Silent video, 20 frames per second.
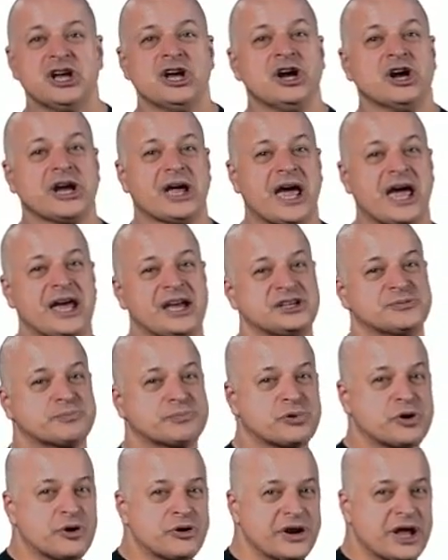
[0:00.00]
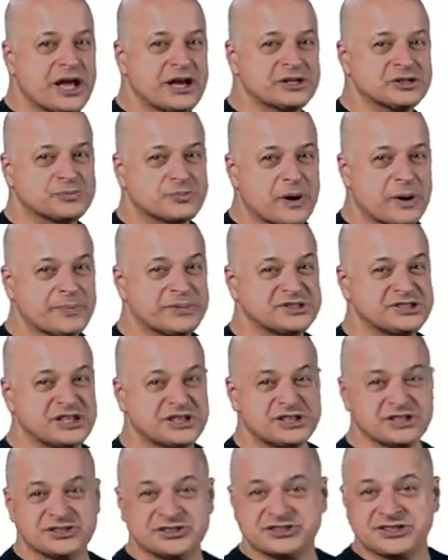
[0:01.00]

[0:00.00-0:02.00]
Okay? Pronouns, prepositions,